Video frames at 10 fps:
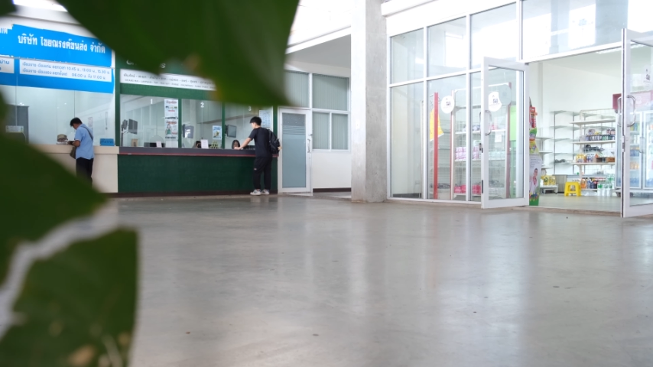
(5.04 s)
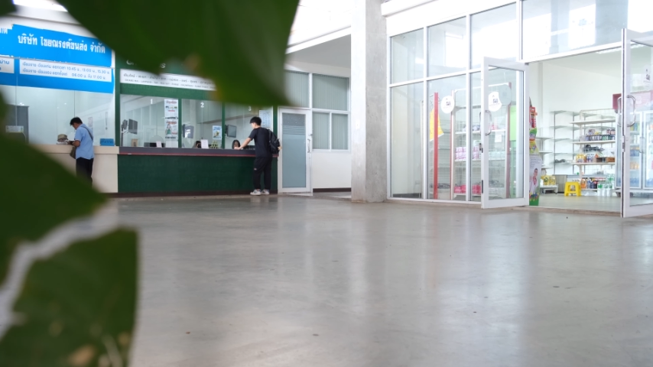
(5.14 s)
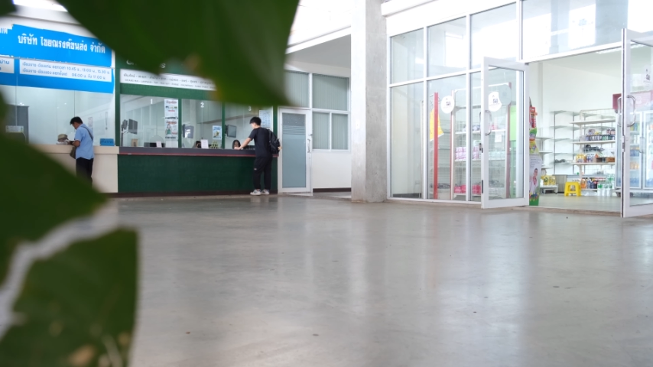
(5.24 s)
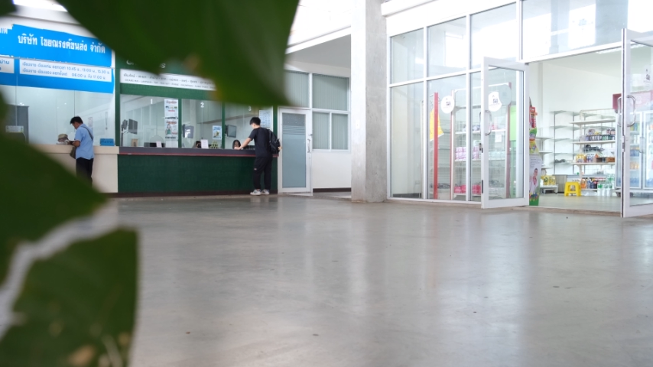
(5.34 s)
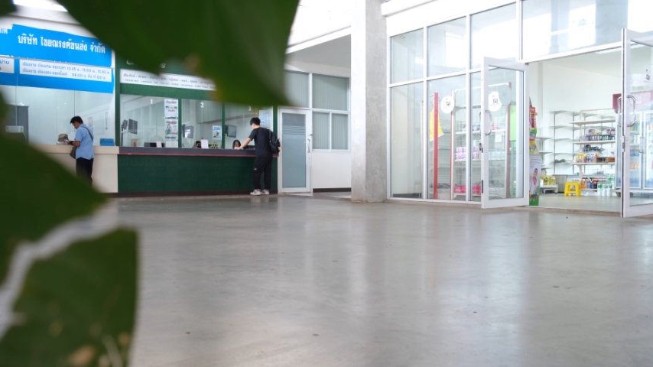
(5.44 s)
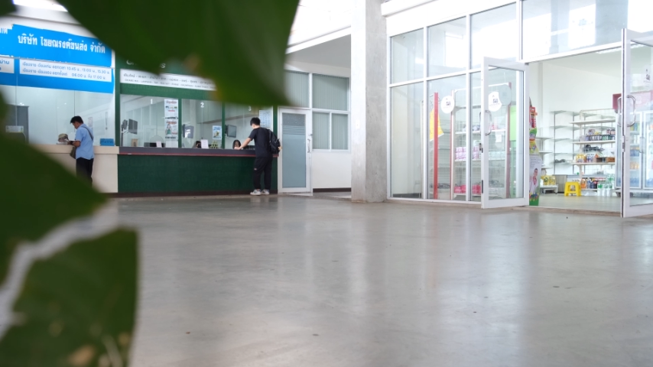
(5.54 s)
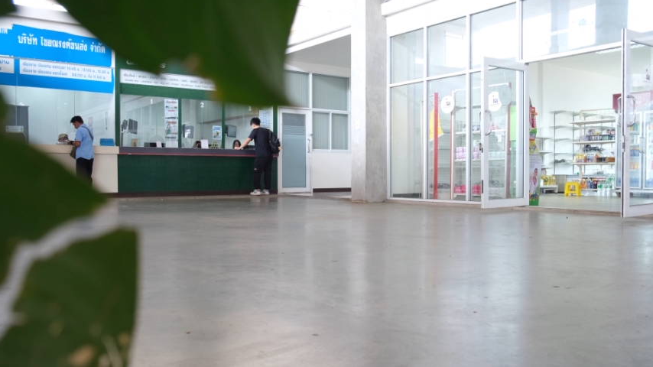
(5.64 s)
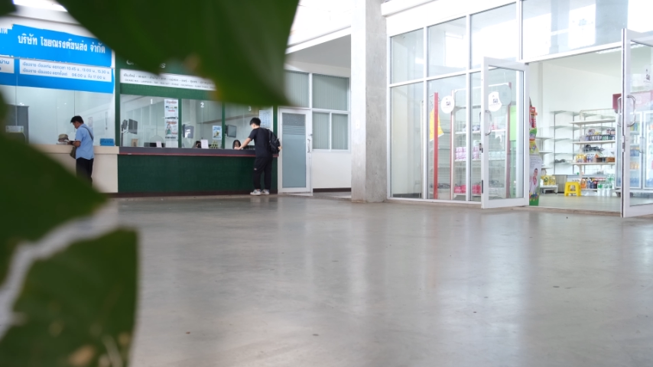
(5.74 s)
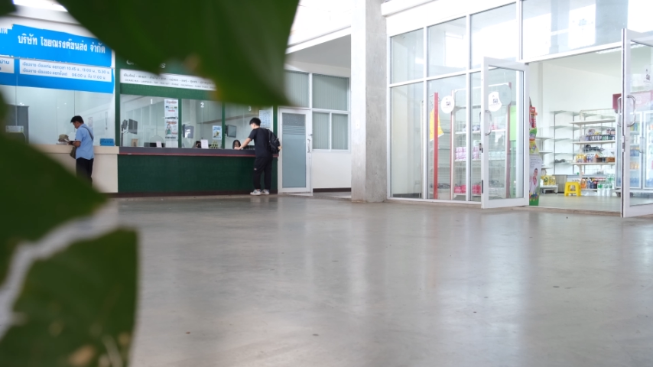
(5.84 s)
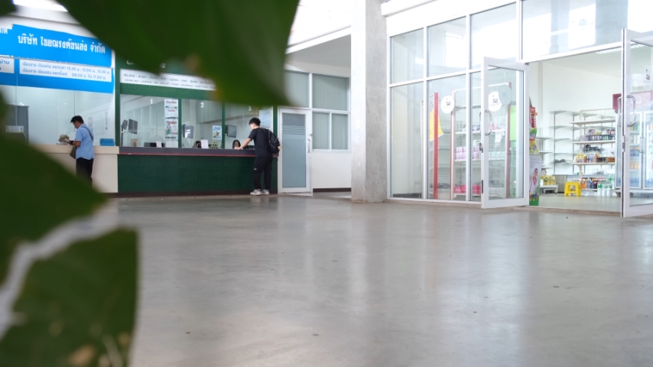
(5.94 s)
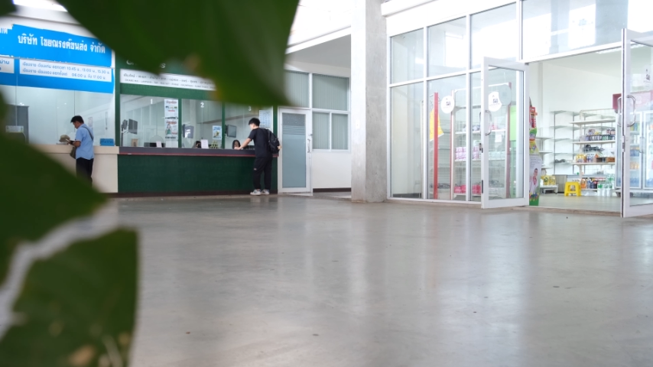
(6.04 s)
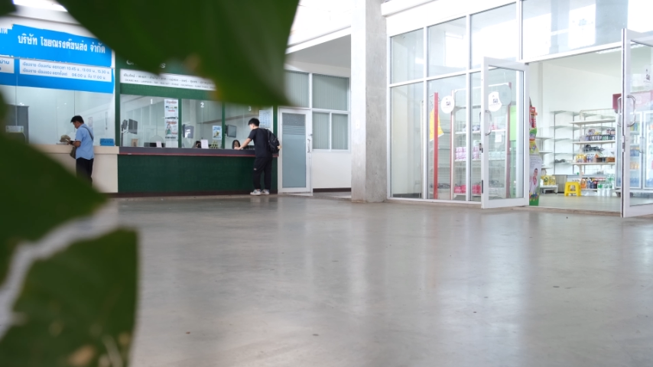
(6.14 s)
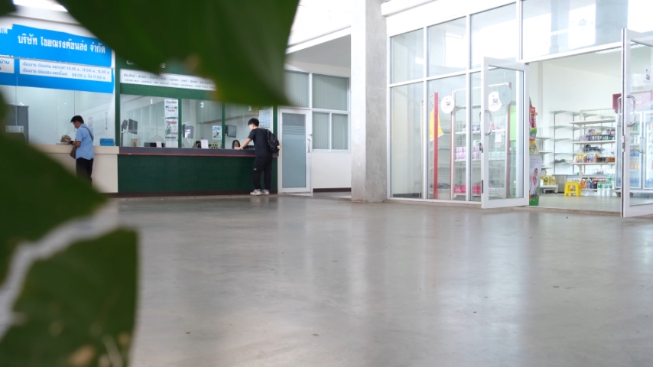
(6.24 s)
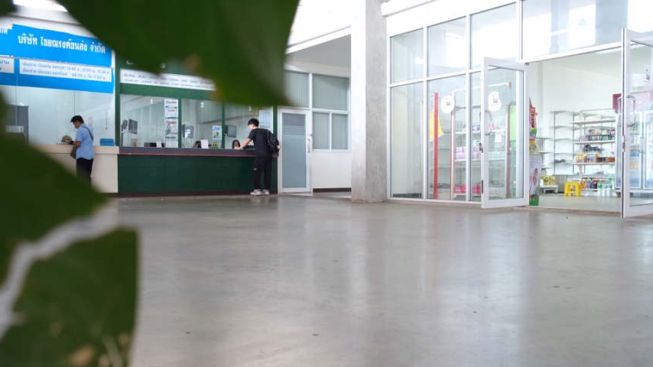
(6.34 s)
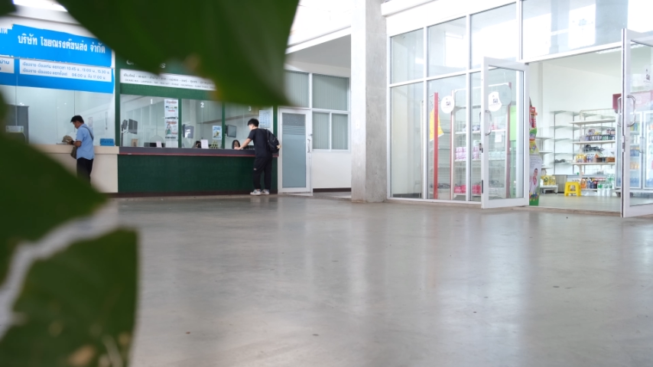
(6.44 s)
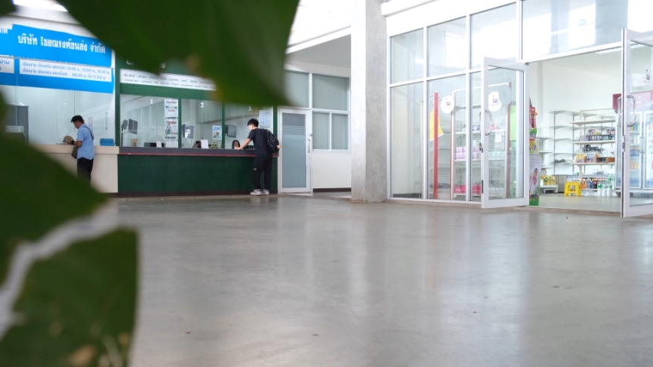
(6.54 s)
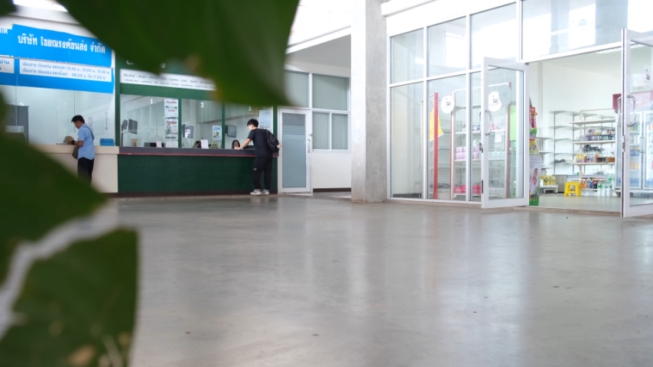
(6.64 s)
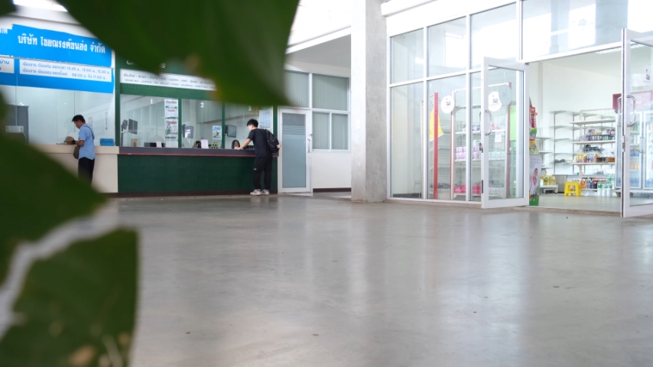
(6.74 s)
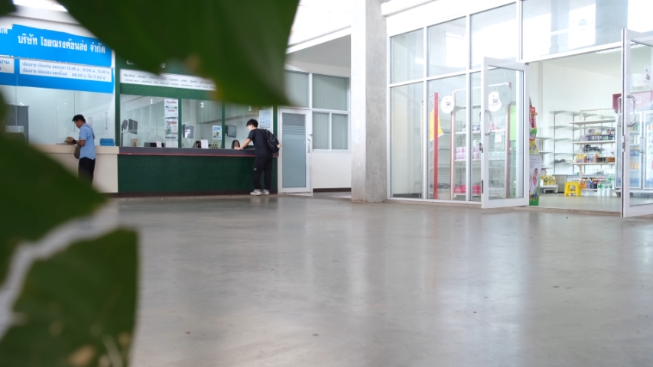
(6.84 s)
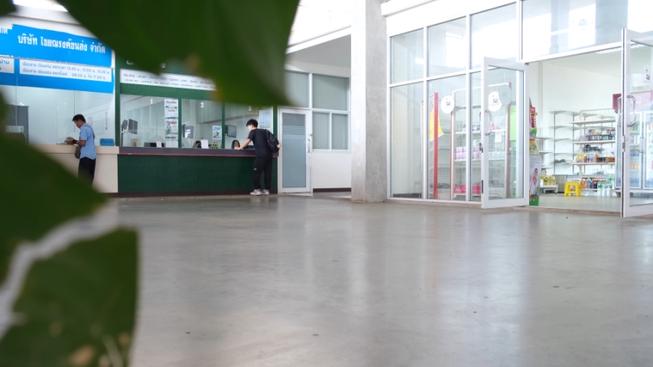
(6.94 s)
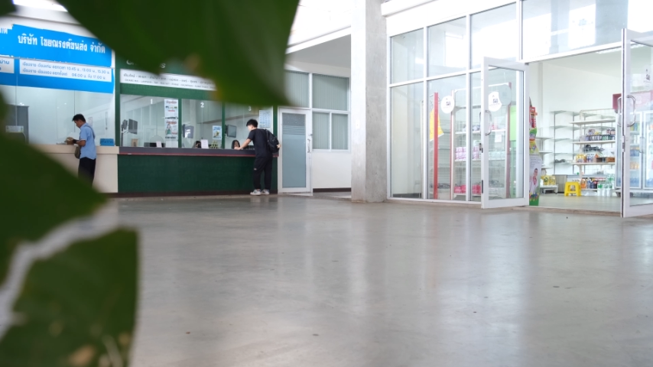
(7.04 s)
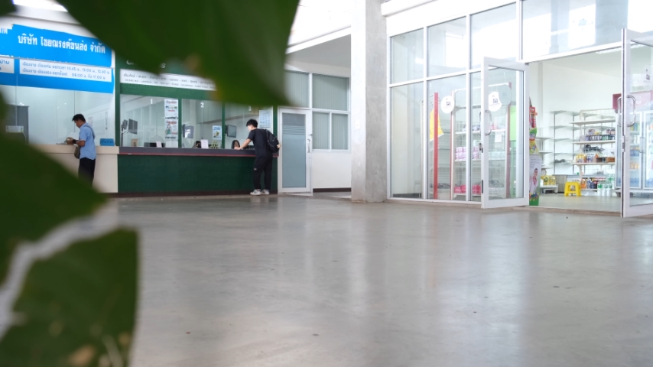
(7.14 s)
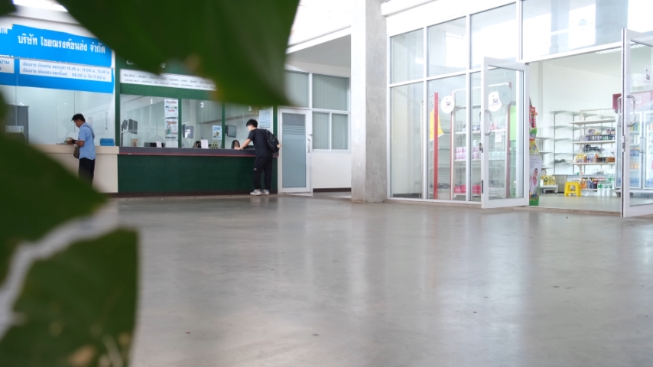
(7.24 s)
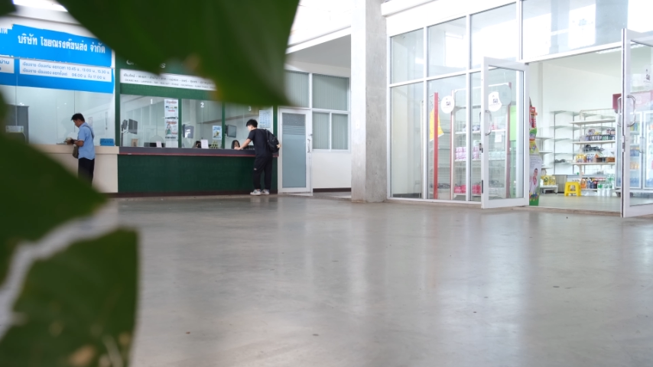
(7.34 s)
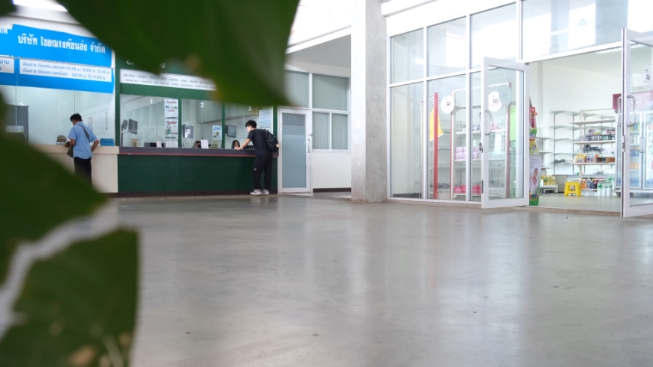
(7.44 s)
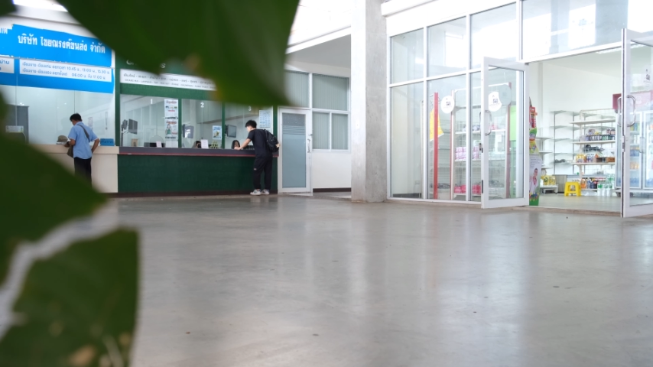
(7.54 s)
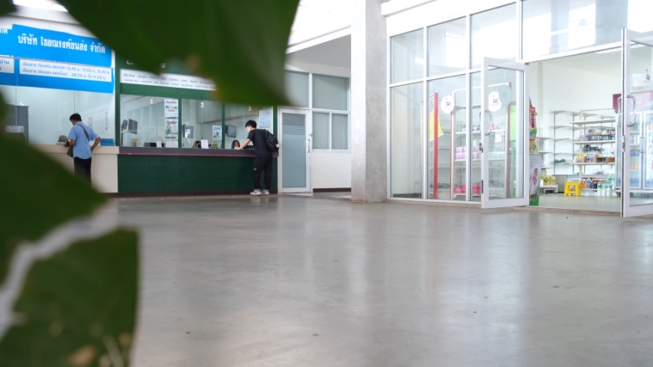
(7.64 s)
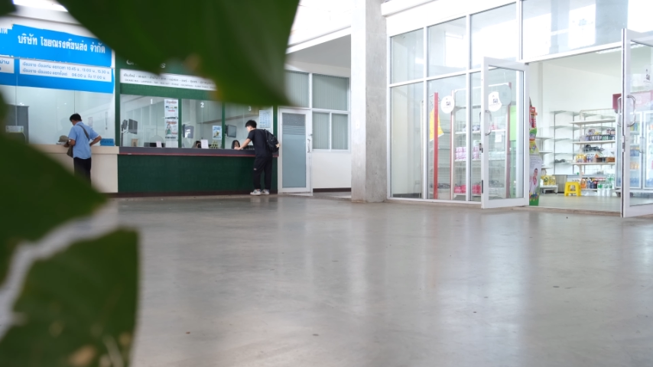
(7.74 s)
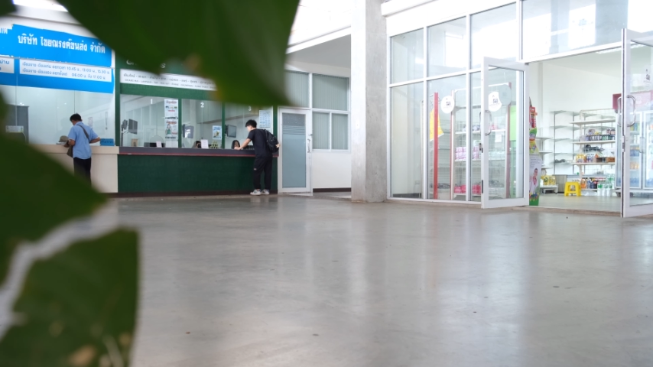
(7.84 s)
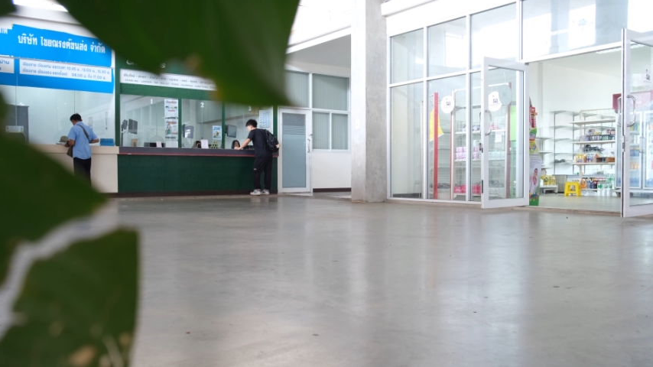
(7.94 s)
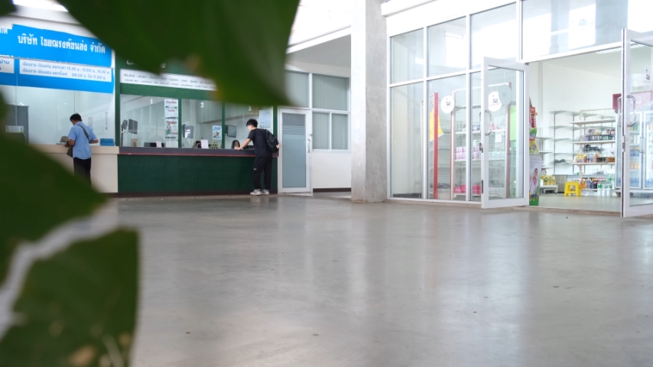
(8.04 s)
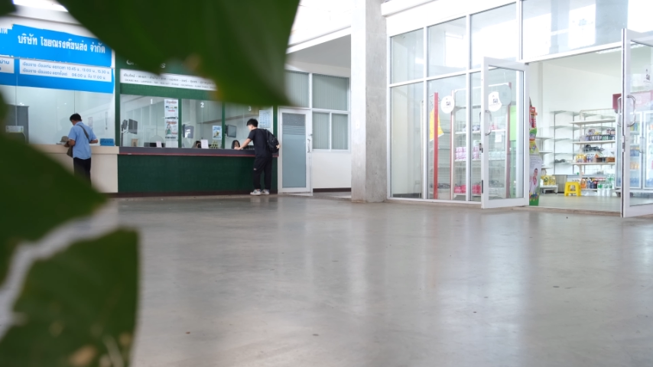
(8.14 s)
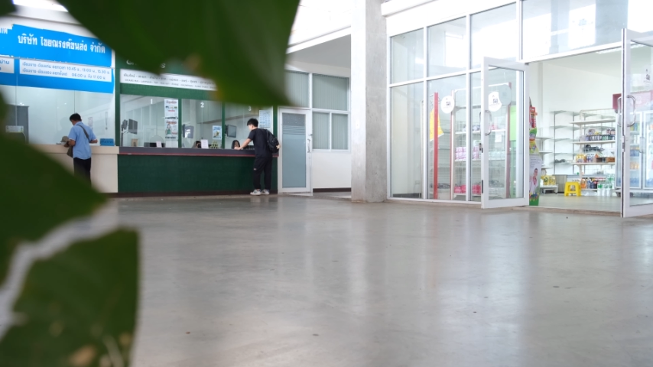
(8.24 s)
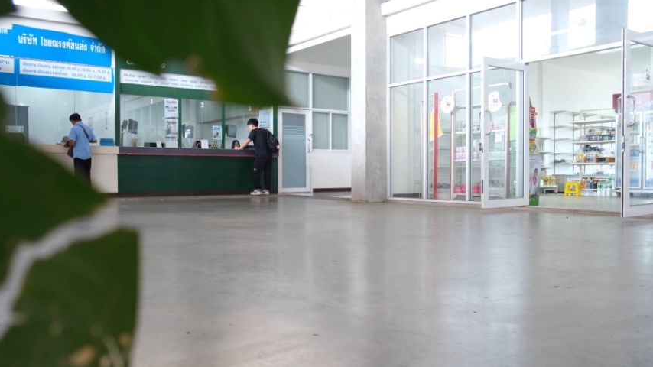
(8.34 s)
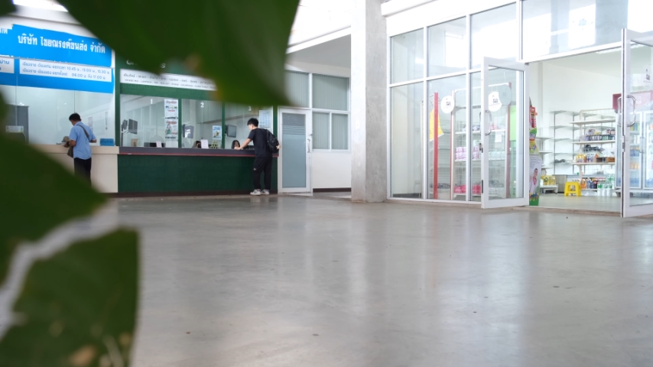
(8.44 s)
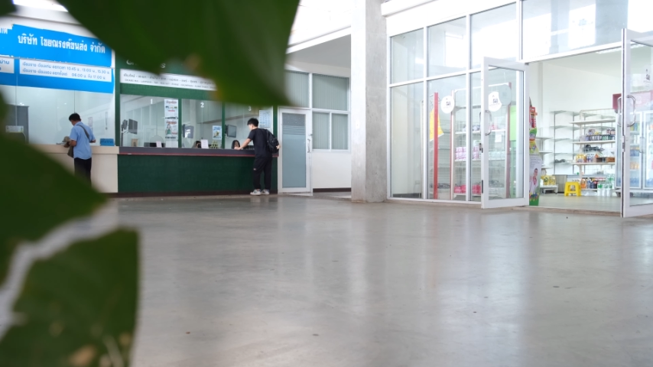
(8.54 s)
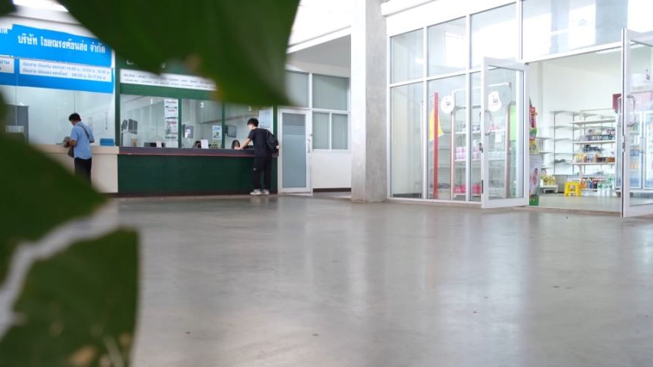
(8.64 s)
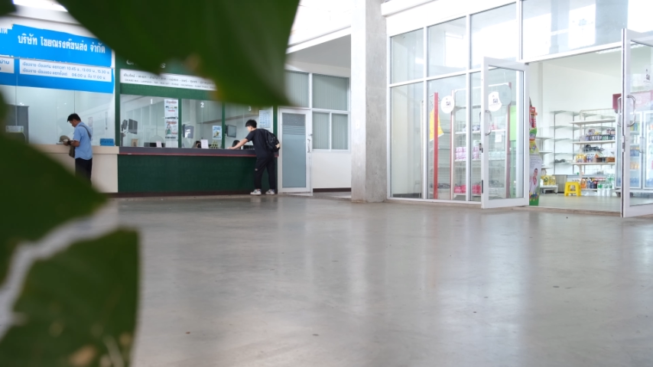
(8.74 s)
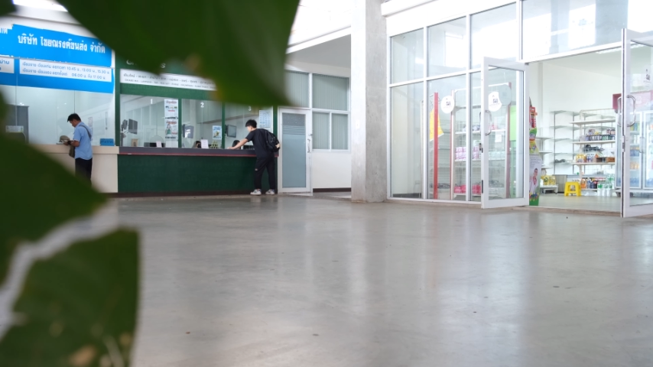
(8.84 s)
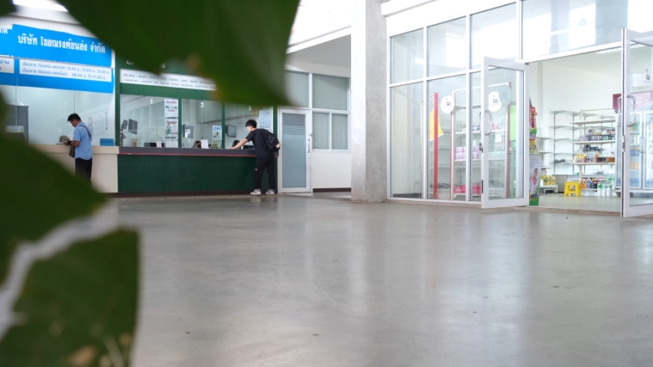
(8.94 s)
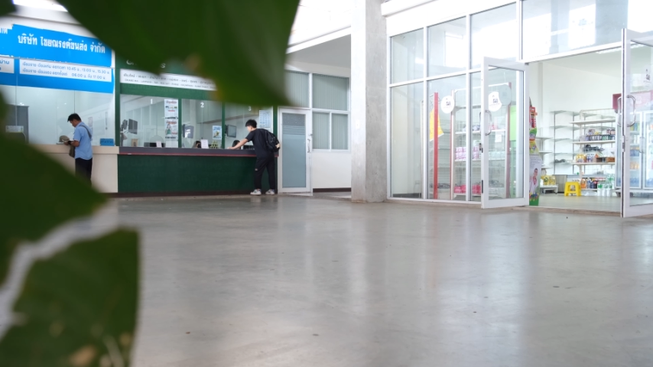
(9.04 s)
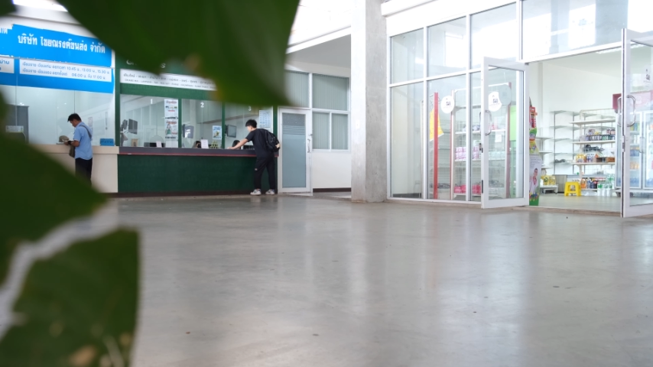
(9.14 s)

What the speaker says: [unreadable: no face in view]